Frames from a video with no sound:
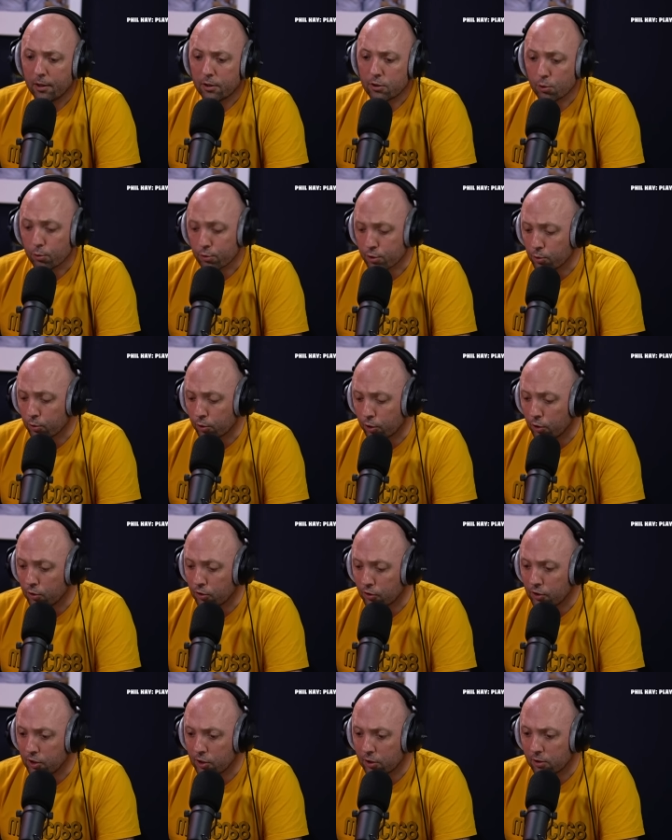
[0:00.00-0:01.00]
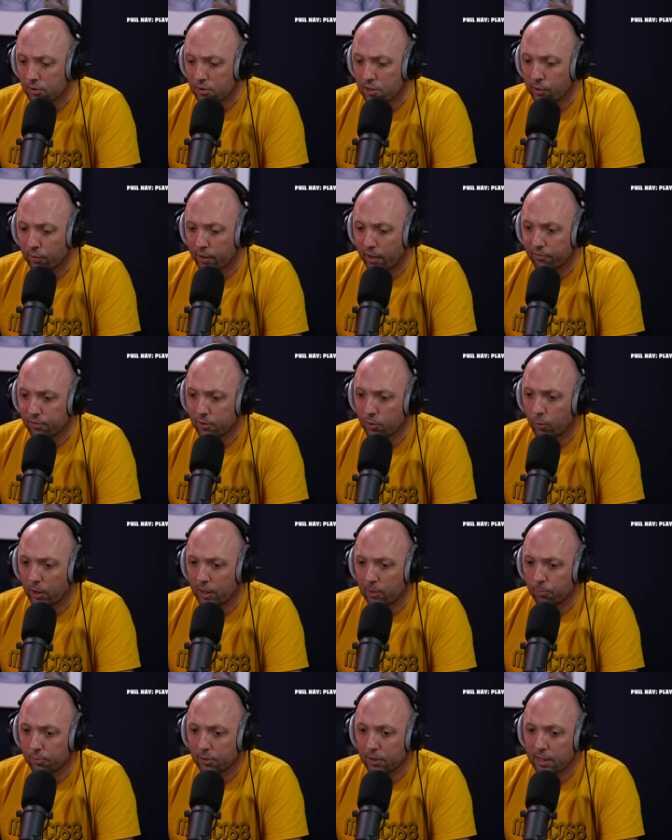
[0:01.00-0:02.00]
so so good, and you can tell that from the
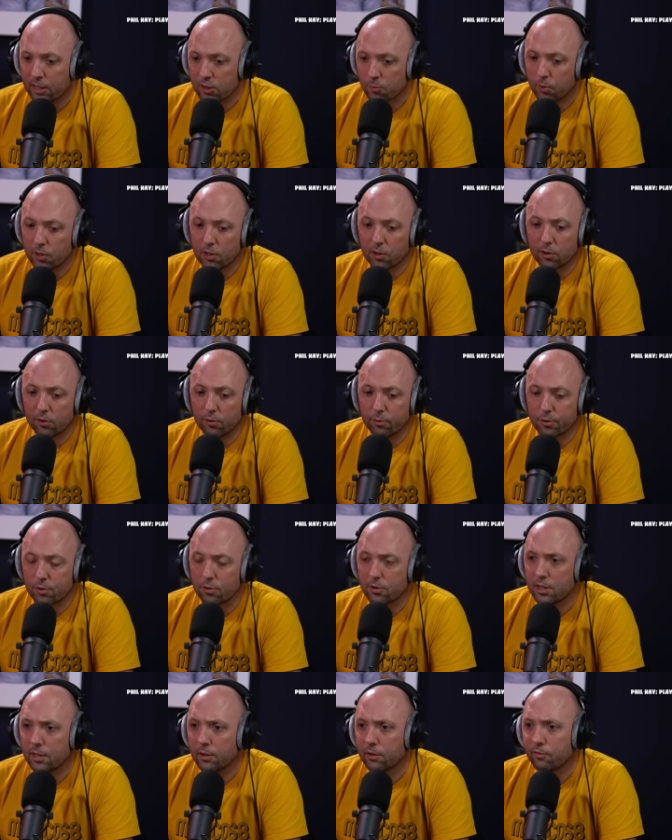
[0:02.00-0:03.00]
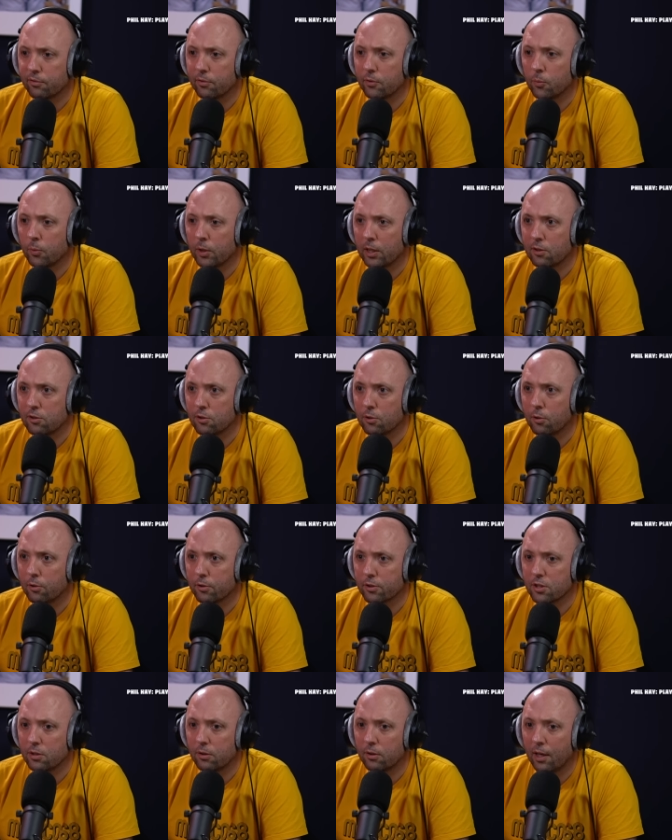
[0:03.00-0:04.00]
way he plays, but you can also tell it from the way he
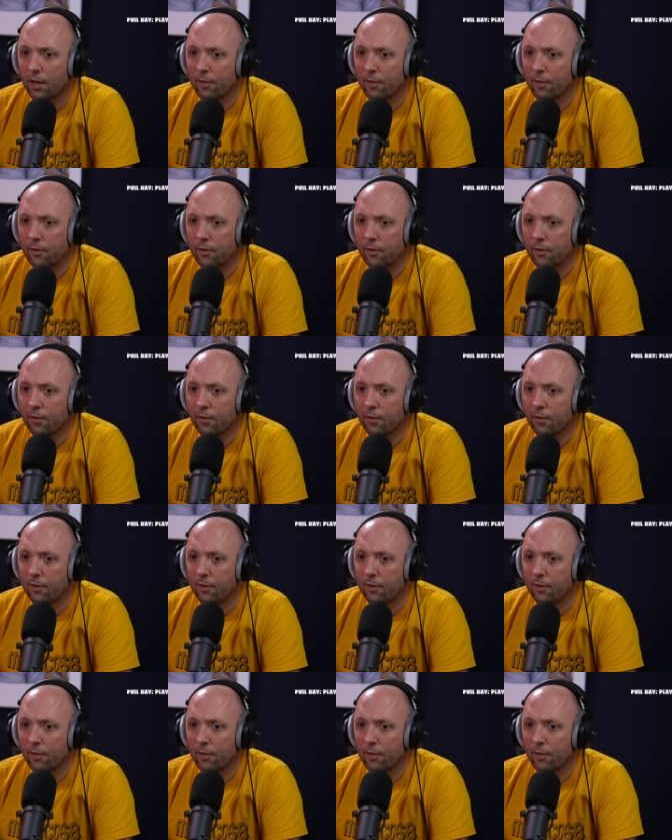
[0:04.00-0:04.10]
talks and,